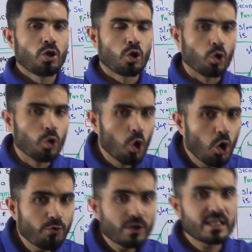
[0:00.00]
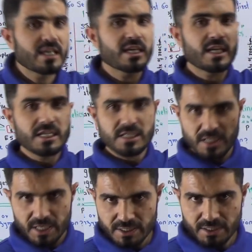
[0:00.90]
No further increase in
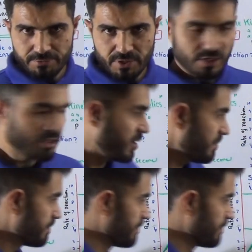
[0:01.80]
the rate of reaction.